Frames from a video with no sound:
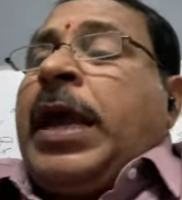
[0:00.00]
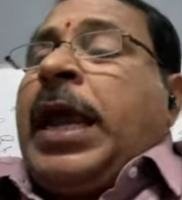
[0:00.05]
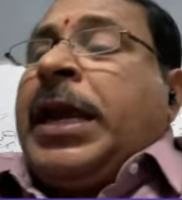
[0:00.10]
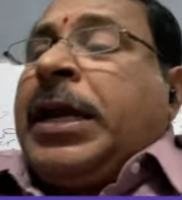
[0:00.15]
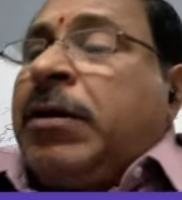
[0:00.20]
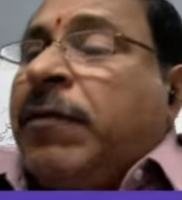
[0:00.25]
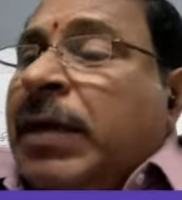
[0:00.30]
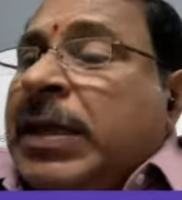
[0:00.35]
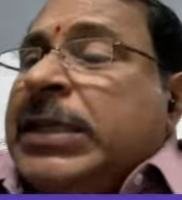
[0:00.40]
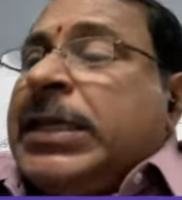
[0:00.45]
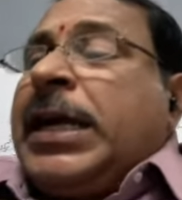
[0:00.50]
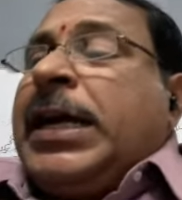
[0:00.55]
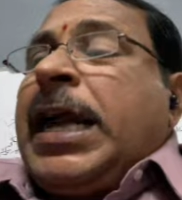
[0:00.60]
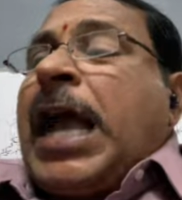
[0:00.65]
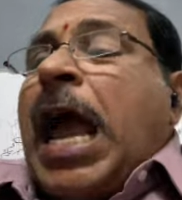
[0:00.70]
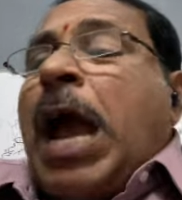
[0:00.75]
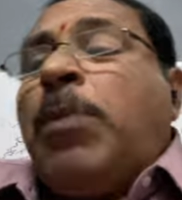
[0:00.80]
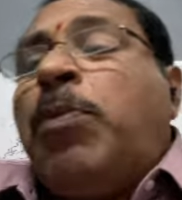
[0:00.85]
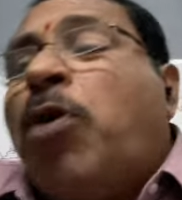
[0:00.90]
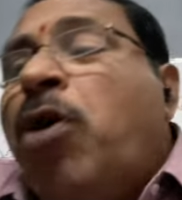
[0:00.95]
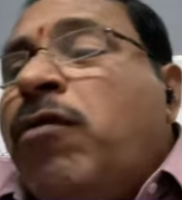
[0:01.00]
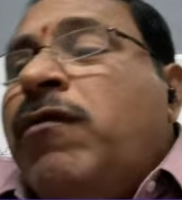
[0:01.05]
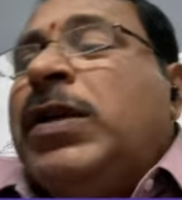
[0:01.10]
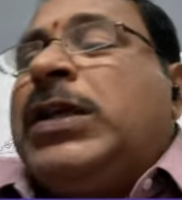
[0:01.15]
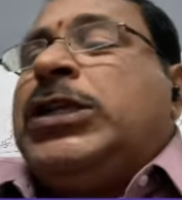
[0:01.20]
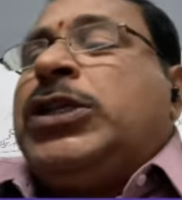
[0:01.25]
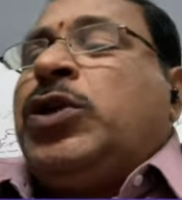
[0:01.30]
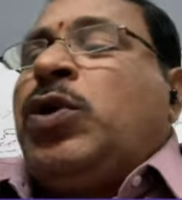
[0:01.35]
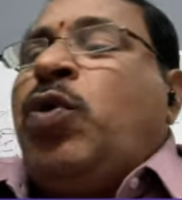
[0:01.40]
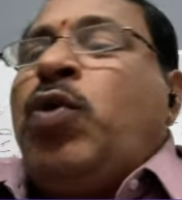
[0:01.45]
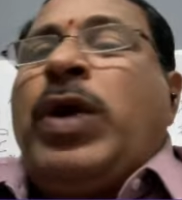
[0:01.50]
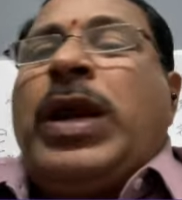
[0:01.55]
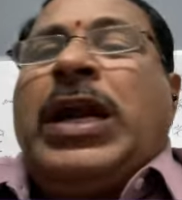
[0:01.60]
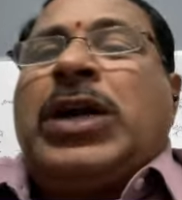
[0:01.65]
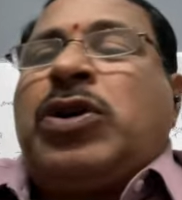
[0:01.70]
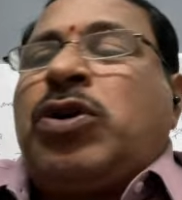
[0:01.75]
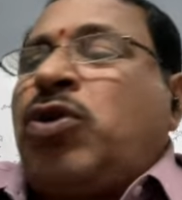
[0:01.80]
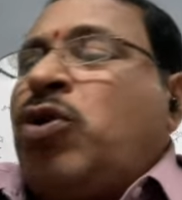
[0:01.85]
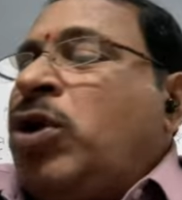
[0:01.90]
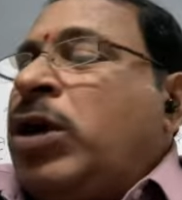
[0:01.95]
at which and above which no
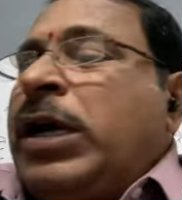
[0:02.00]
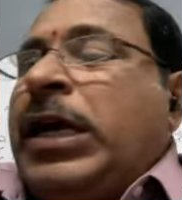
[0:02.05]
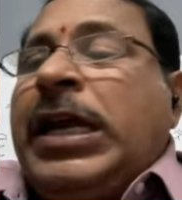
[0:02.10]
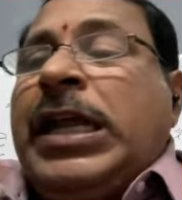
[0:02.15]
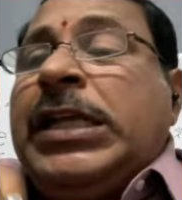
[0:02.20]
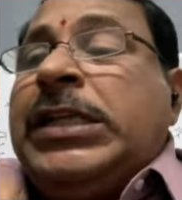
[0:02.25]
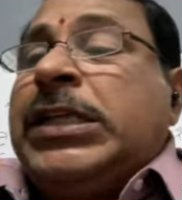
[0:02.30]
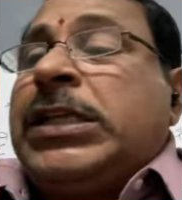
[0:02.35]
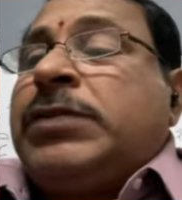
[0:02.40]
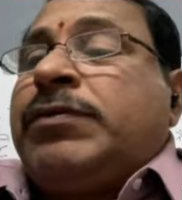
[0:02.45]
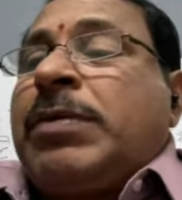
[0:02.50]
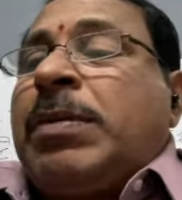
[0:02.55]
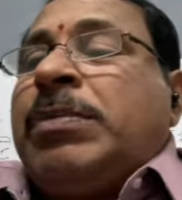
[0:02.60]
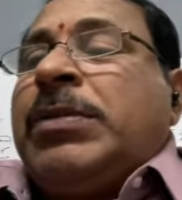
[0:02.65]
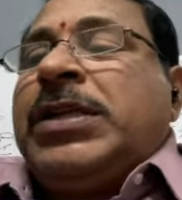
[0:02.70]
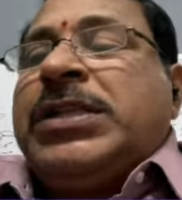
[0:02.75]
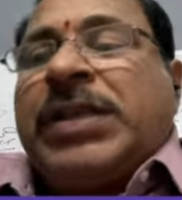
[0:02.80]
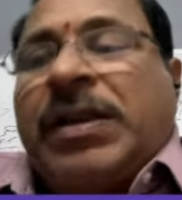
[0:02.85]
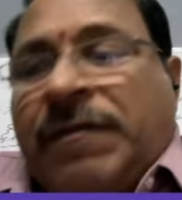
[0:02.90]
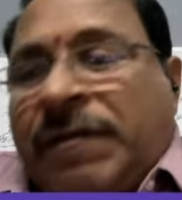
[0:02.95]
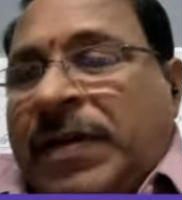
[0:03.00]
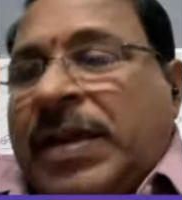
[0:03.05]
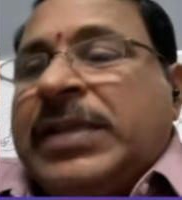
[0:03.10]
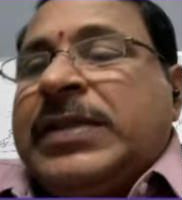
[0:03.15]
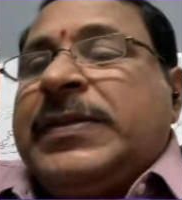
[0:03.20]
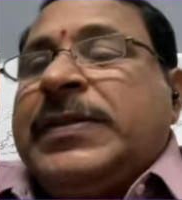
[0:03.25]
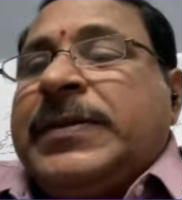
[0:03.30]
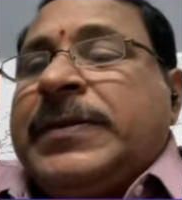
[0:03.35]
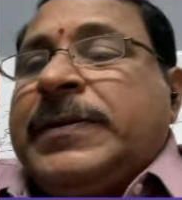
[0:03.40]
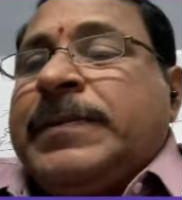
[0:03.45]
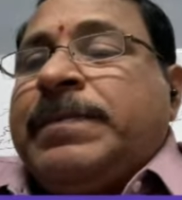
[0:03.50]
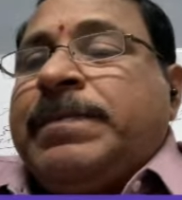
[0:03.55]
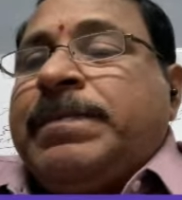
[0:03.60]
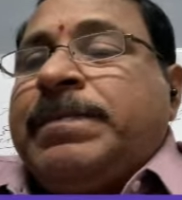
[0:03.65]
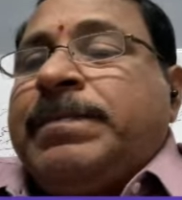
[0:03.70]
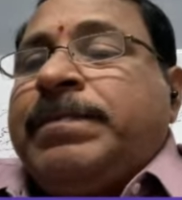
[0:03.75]
electron releases from the surface.